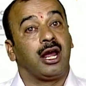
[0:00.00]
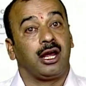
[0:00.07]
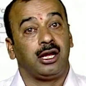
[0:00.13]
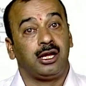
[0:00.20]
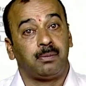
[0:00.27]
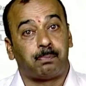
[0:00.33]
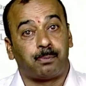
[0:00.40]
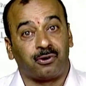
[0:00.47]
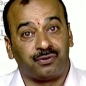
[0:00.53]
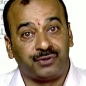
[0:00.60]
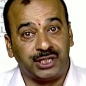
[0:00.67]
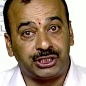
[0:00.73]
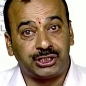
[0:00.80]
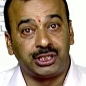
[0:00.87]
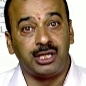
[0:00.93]
A
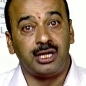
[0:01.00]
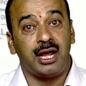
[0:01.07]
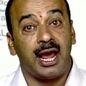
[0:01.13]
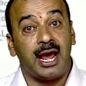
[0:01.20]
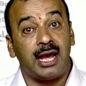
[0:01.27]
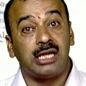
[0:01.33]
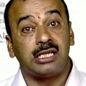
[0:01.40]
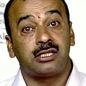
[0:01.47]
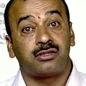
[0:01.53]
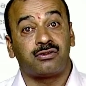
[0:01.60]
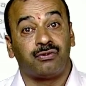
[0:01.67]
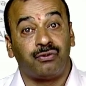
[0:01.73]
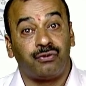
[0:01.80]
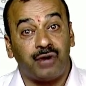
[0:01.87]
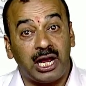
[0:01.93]
profession has
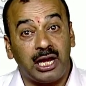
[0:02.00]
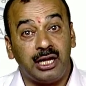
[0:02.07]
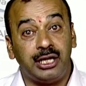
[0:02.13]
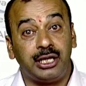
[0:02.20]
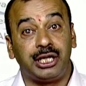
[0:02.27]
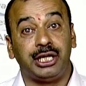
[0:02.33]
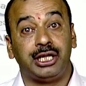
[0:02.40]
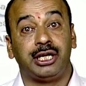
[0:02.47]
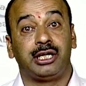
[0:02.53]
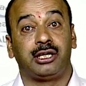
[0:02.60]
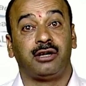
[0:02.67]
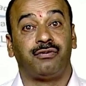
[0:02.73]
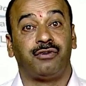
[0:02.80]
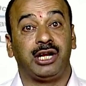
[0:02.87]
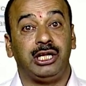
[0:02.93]
well
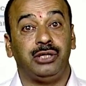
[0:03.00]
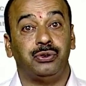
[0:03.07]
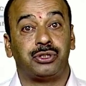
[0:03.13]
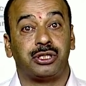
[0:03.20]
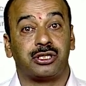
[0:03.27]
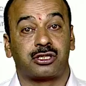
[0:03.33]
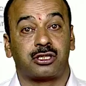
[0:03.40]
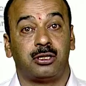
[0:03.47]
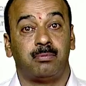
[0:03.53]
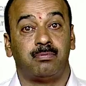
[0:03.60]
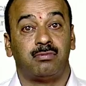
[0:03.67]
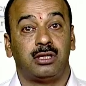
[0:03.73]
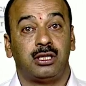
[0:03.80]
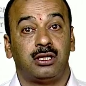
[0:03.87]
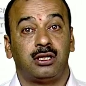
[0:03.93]
integrated value system.
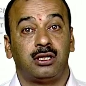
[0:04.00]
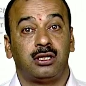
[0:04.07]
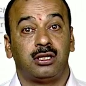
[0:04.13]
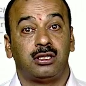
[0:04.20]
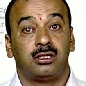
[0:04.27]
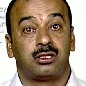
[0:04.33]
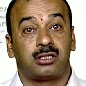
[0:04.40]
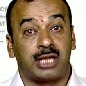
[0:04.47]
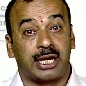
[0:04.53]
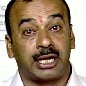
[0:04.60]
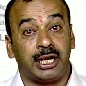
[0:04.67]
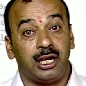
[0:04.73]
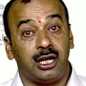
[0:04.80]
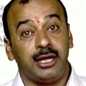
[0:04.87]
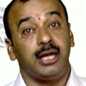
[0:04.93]

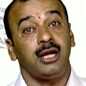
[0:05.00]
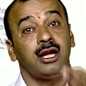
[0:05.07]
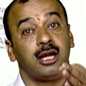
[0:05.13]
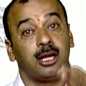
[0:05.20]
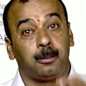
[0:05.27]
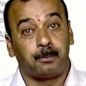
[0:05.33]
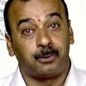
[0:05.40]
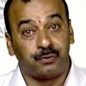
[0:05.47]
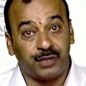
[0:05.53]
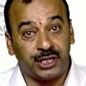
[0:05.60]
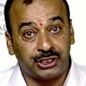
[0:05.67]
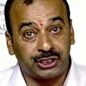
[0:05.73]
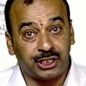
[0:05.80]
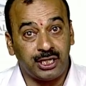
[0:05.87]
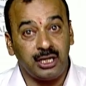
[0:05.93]
Secondly, a
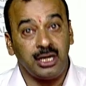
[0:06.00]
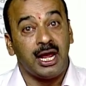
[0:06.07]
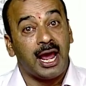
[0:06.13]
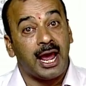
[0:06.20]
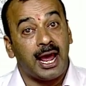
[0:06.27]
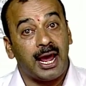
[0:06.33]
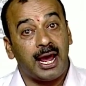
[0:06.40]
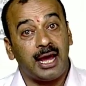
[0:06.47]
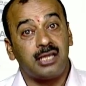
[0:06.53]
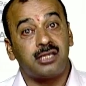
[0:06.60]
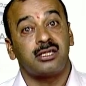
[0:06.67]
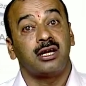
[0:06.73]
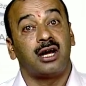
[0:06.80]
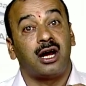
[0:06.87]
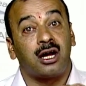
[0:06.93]
profession
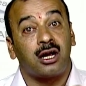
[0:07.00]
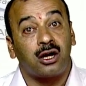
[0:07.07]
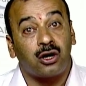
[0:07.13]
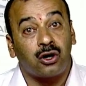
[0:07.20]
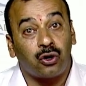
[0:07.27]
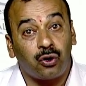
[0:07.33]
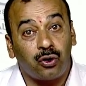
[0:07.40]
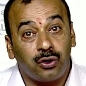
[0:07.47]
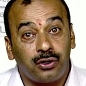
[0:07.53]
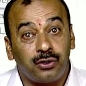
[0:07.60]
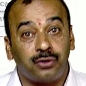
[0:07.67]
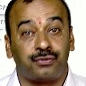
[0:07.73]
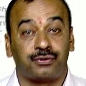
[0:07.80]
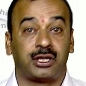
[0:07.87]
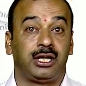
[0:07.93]
has a code
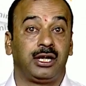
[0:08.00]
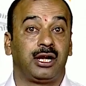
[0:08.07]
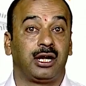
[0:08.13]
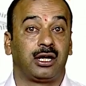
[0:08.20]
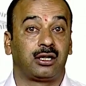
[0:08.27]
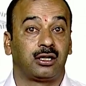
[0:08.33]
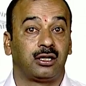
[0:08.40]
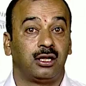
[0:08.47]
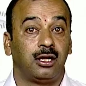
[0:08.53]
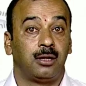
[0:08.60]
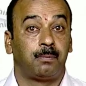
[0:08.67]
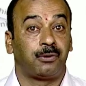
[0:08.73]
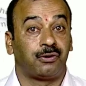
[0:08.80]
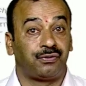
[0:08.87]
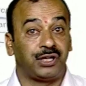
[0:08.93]
of conduct.
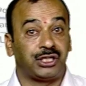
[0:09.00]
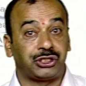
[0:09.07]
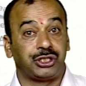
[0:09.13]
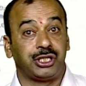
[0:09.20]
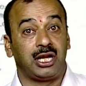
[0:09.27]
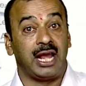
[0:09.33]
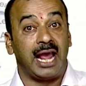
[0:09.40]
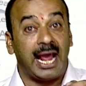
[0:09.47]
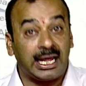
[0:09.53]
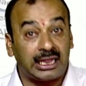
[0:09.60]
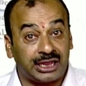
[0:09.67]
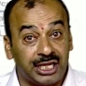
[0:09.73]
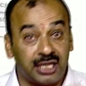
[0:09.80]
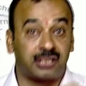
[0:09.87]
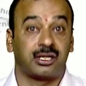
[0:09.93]
Professional
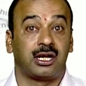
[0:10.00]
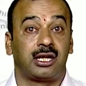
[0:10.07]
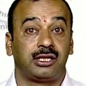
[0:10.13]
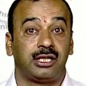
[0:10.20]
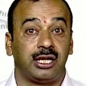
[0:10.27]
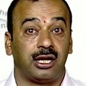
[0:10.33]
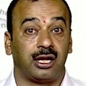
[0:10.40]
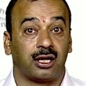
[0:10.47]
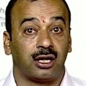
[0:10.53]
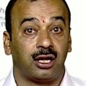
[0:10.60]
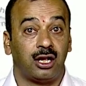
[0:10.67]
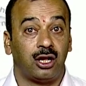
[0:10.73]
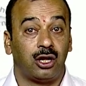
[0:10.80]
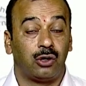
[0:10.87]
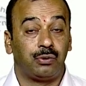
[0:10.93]
ethics are there
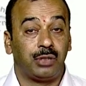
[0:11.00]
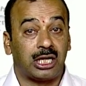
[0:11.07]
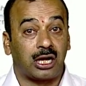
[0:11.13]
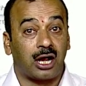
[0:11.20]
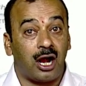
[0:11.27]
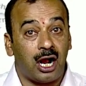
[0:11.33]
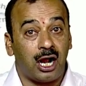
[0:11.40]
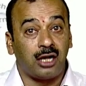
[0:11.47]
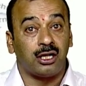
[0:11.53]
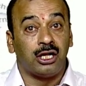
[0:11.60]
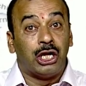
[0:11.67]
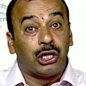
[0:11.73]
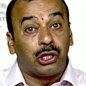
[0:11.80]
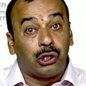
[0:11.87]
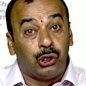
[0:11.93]
we can't
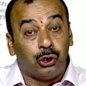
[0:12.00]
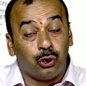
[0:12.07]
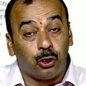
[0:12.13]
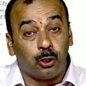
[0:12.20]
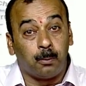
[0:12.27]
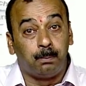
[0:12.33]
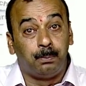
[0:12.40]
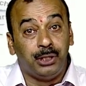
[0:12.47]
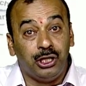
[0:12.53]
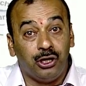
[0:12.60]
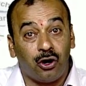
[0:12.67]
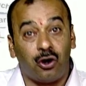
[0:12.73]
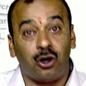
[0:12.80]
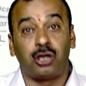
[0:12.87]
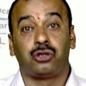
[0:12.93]
go
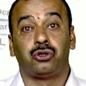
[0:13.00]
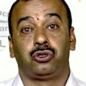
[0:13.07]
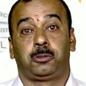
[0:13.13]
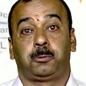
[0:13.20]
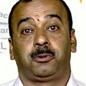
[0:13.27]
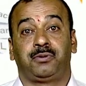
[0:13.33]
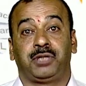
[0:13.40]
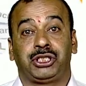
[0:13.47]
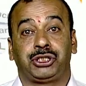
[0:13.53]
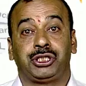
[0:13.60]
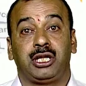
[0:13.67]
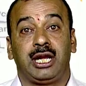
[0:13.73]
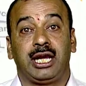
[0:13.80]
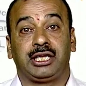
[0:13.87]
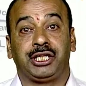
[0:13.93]
beyond those
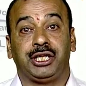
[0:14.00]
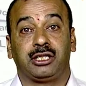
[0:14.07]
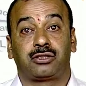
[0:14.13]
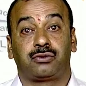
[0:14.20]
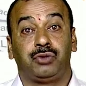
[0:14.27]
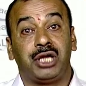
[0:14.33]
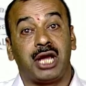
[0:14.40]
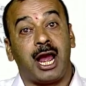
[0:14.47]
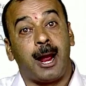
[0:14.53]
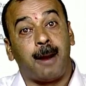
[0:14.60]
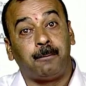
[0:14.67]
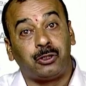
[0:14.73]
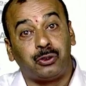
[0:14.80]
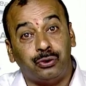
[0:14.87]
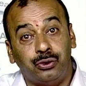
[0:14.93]
professional ethics. We
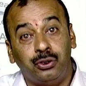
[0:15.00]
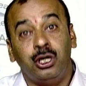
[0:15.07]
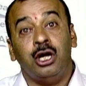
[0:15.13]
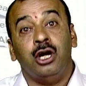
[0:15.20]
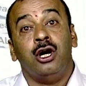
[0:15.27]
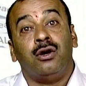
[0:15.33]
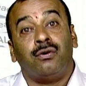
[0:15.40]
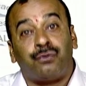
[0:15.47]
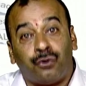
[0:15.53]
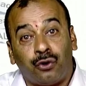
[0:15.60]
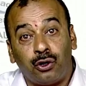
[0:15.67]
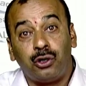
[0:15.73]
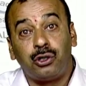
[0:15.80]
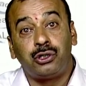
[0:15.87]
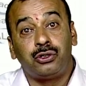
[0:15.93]
have to
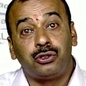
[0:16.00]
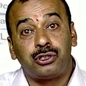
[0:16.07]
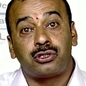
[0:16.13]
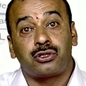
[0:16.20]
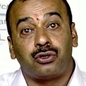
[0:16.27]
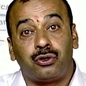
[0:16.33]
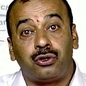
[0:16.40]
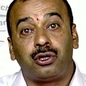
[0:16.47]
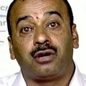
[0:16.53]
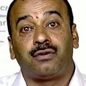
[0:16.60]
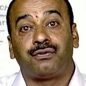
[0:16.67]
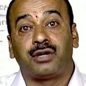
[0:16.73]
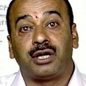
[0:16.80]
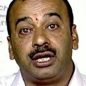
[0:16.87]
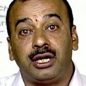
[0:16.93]
follow those code
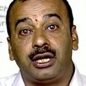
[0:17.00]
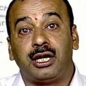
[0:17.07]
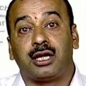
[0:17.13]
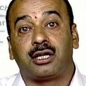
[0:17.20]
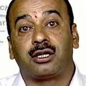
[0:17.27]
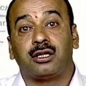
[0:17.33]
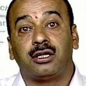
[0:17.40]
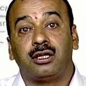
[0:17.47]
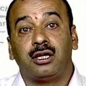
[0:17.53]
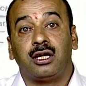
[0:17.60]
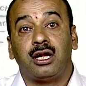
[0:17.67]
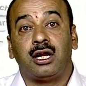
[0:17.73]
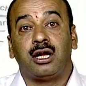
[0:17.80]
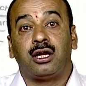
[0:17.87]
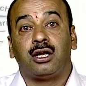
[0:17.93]
of conduct
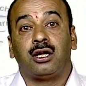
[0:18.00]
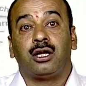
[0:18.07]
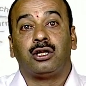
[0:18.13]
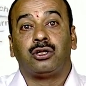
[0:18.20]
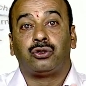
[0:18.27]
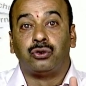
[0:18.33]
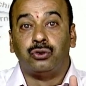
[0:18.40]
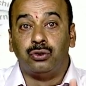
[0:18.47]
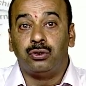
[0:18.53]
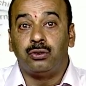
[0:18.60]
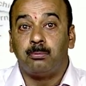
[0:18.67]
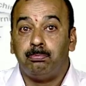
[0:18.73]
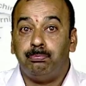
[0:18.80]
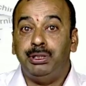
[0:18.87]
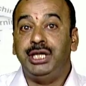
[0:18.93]

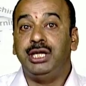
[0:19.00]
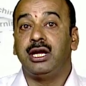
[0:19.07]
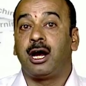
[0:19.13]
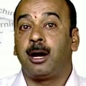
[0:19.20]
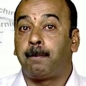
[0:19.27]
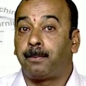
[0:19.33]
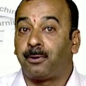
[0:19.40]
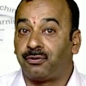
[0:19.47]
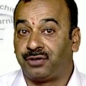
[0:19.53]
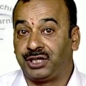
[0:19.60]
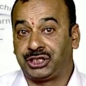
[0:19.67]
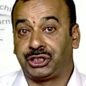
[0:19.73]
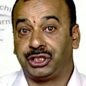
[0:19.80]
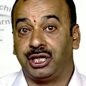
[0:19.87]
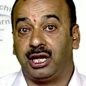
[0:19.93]
to be a
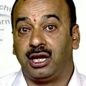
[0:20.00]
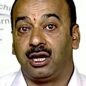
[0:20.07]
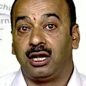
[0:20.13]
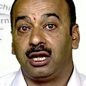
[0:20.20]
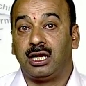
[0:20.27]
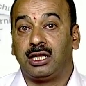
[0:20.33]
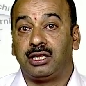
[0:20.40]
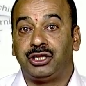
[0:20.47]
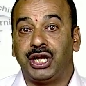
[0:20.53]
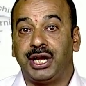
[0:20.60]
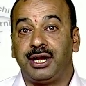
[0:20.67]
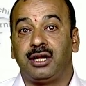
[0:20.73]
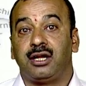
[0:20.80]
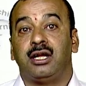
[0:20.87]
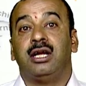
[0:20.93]
professional.
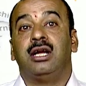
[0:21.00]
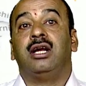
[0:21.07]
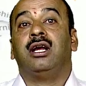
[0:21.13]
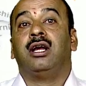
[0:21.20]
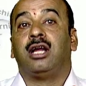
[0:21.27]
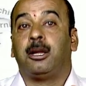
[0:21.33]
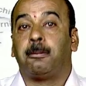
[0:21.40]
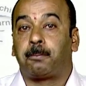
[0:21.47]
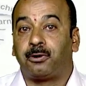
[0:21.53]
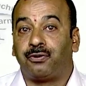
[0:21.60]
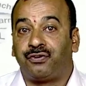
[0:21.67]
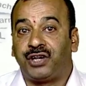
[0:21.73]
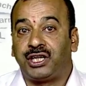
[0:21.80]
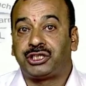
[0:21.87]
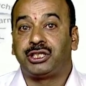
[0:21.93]
Then a
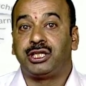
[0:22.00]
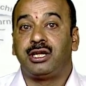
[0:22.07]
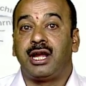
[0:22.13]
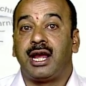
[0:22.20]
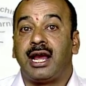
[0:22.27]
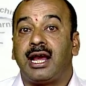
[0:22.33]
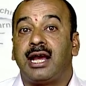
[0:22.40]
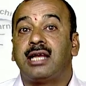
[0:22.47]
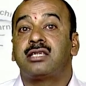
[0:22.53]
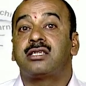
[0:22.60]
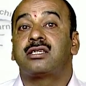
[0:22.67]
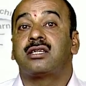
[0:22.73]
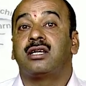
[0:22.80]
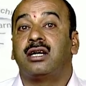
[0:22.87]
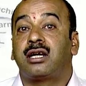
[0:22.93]
profession
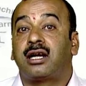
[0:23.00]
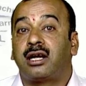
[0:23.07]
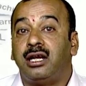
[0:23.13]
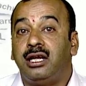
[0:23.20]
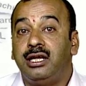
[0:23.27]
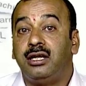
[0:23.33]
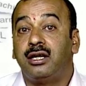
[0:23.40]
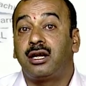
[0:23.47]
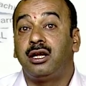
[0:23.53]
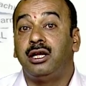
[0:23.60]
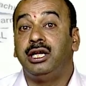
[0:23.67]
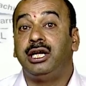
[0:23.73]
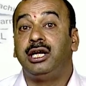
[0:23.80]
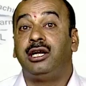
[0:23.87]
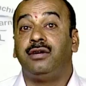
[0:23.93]
has a
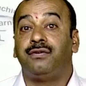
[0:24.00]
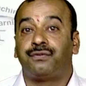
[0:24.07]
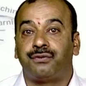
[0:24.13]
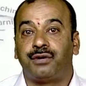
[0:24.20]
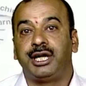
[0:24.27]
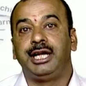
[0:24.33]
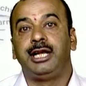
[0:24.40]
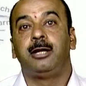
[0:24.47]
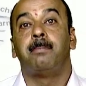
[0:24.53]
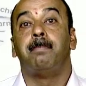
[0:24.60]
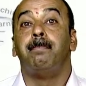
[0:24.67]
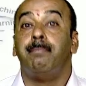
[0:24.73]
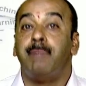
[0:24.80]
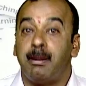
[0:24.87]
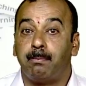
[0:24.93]
clearly defined
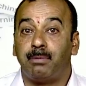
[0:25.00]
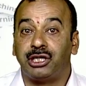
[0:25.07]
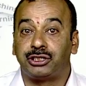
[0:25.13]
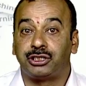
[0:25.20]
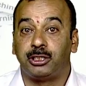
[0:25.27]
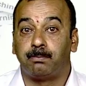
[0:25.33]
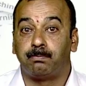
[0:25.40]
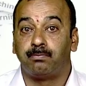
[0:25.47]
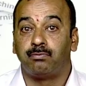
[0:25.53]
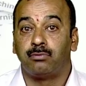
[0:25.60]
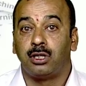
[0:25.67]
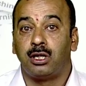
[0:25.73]
membership.